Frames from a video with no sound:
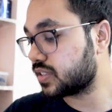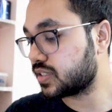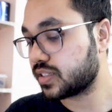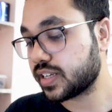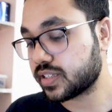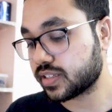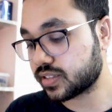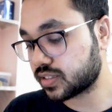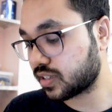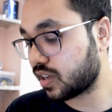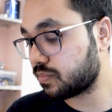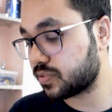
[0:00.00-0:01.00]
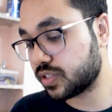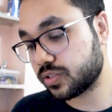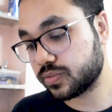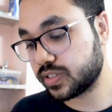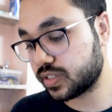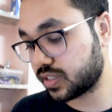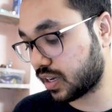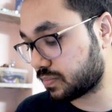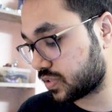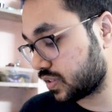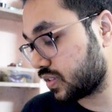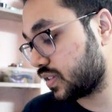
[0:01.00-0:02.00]
in genetics clubbed into this
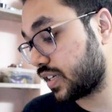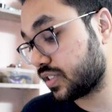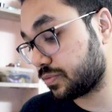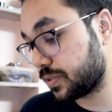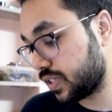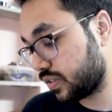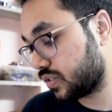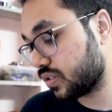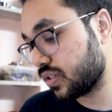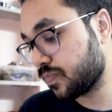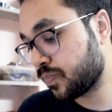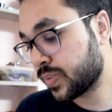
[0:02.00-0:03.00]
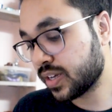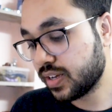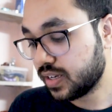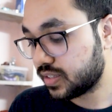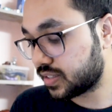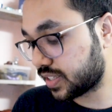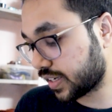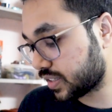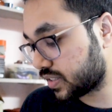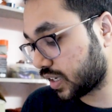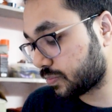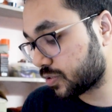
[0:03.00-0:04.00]
chapter that is really good the
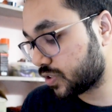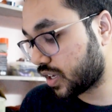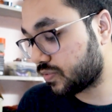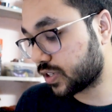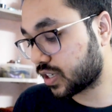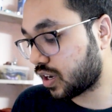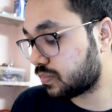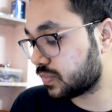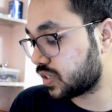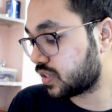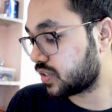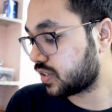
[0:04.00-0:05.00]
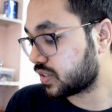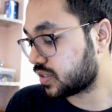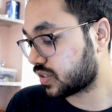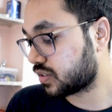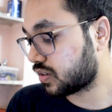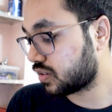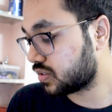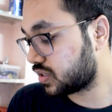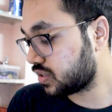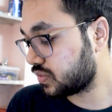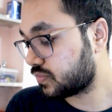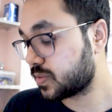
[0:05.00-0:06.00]
second chapter you have recombinant dna
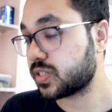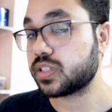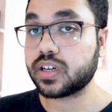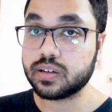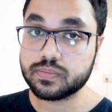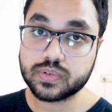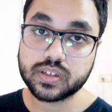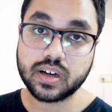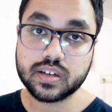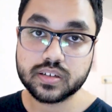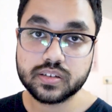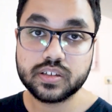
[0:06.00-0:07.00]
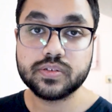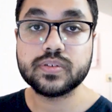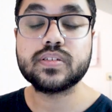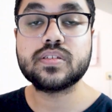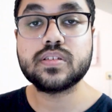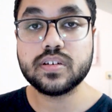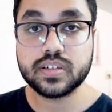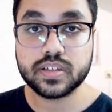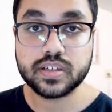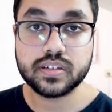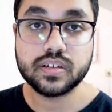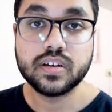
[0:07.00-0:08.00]
technology which comes under the unit
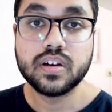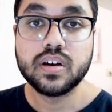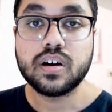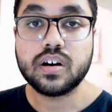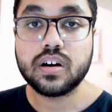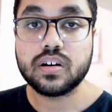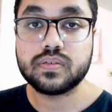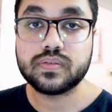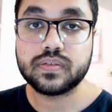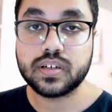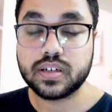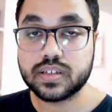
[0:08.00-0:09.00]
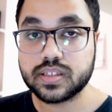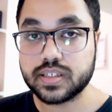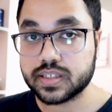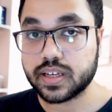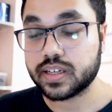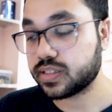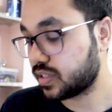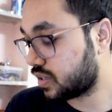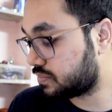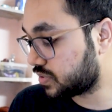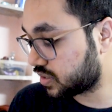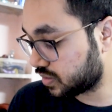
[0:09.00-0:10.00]
13 of uh, csir
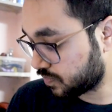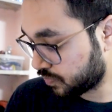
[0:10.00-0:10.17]
syllabus